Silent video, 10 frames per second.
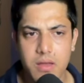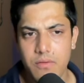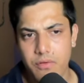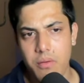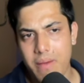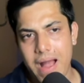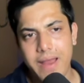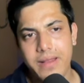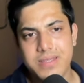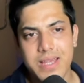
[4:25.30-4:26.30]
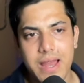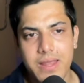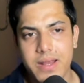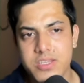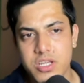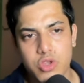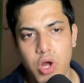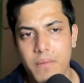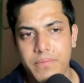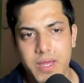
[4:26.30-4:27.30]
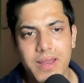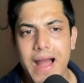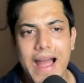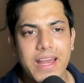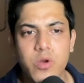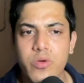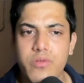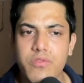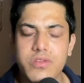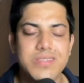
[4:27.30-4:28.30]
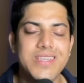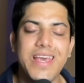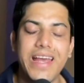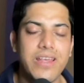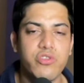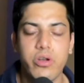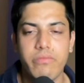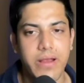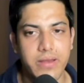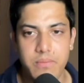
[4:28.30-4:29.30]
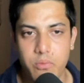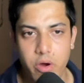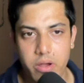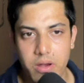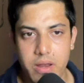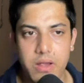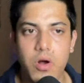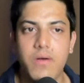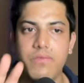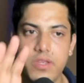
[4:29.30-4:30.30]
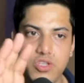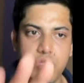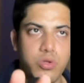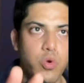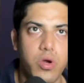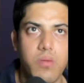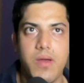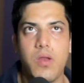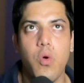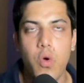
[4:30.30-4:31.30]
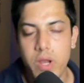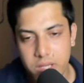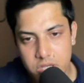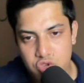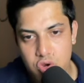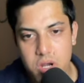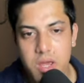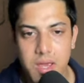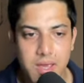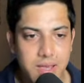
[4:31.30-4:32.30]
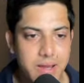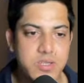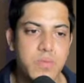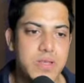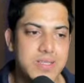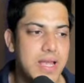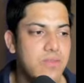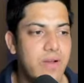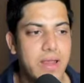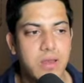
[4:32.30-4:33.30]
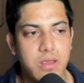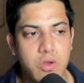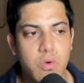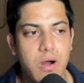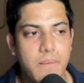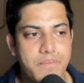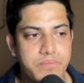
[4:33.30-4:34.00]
From my understanding, it's in top 10. I don't see any sort of negative point like of this token, man. Holding this token, it means like, fine, you are